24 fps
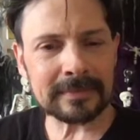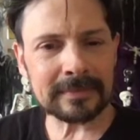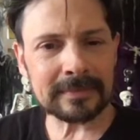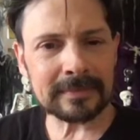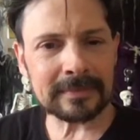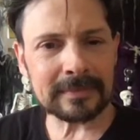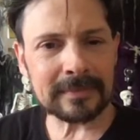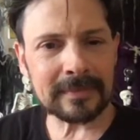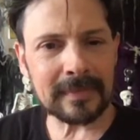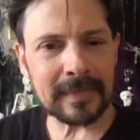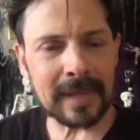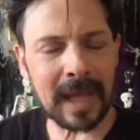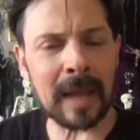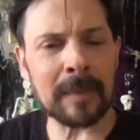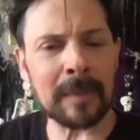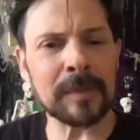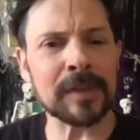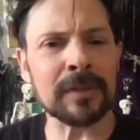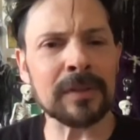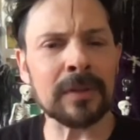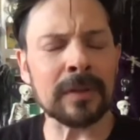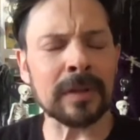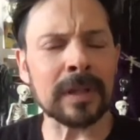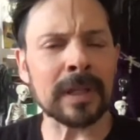
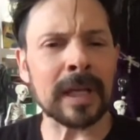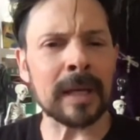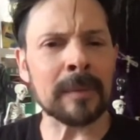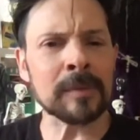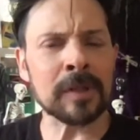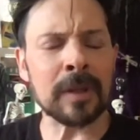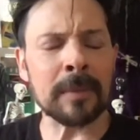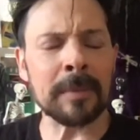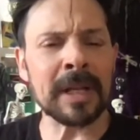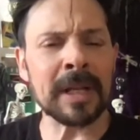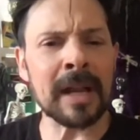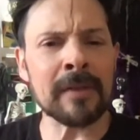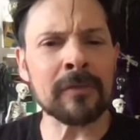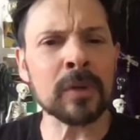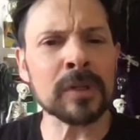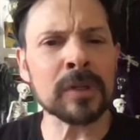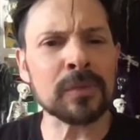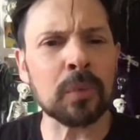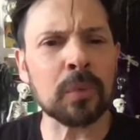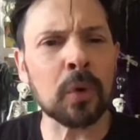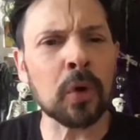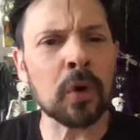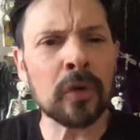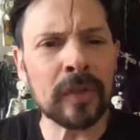Absolutely. I mean, everyone's
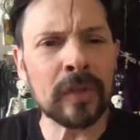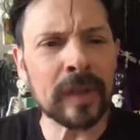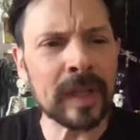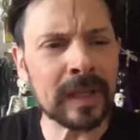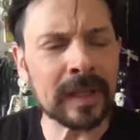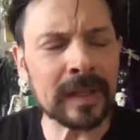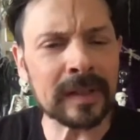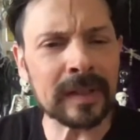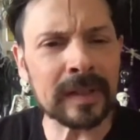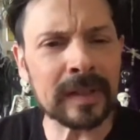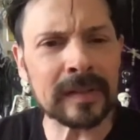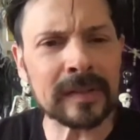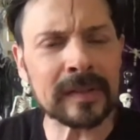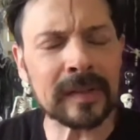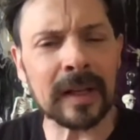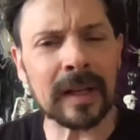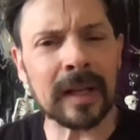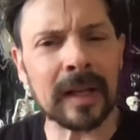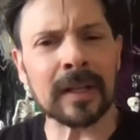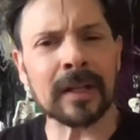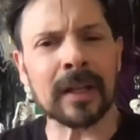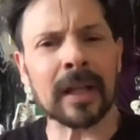worthy. It's I